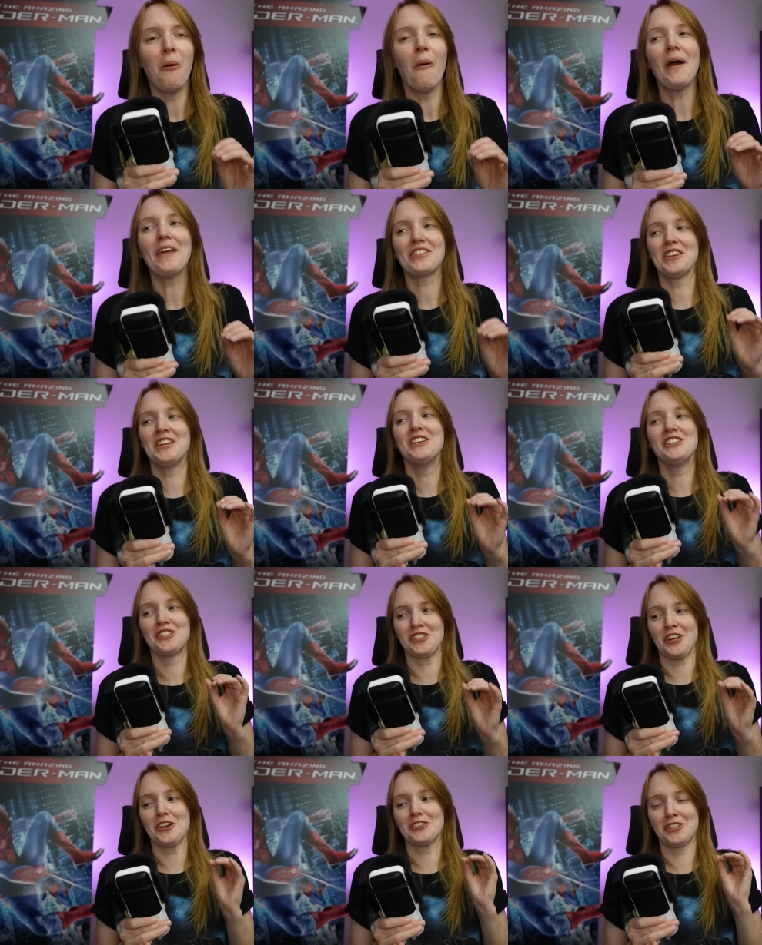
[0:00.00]
the point that he
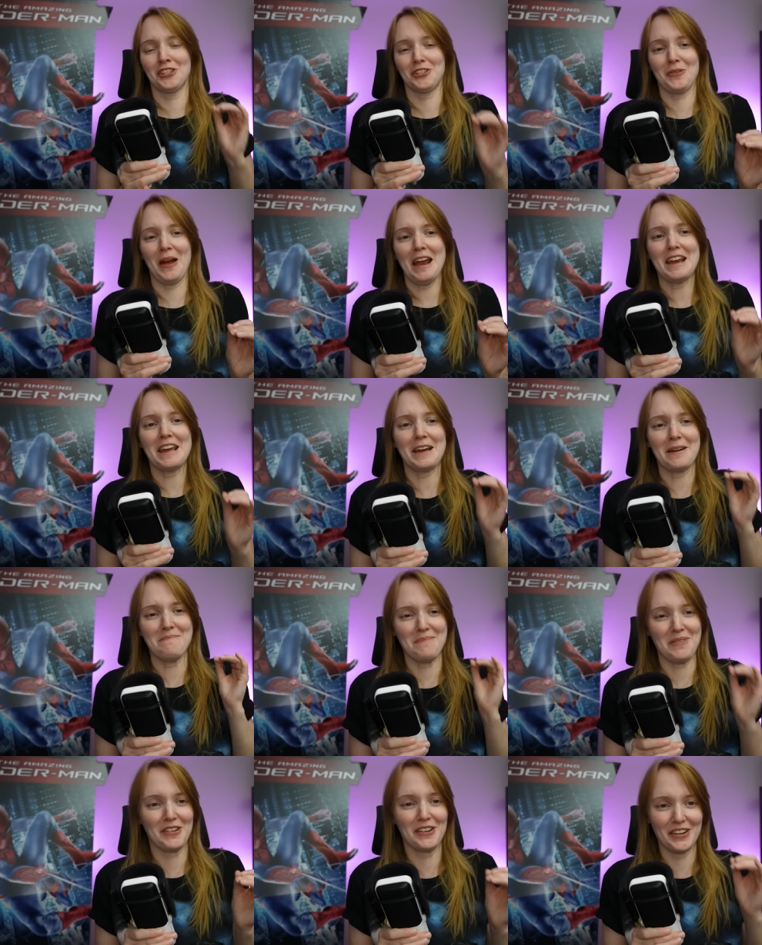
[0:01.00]
starts threatening a
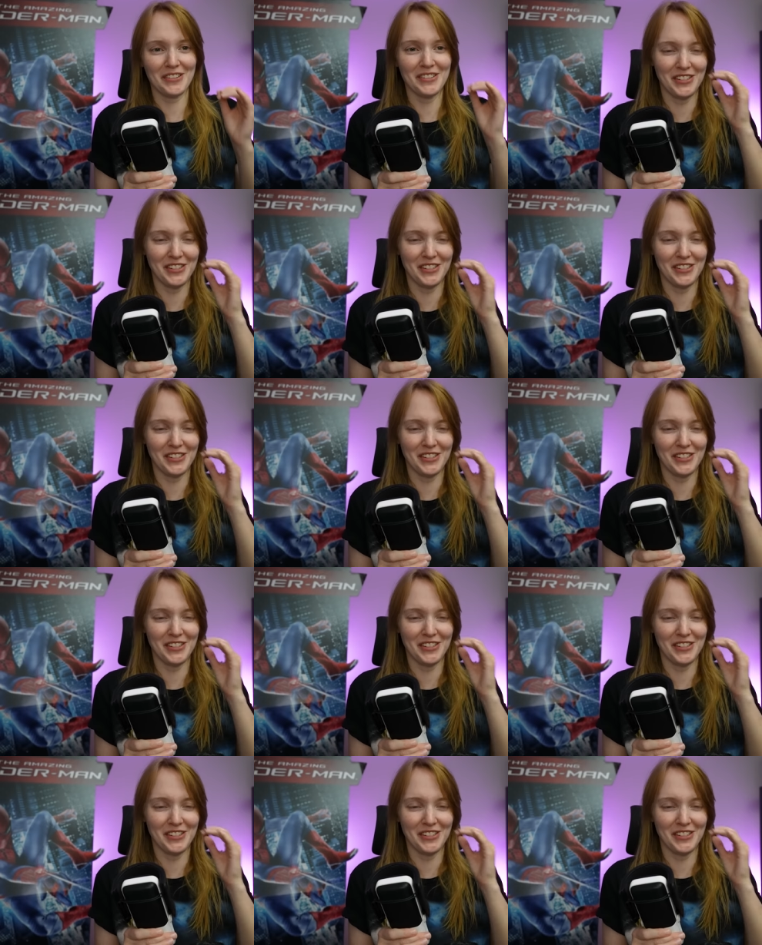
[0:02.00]
murder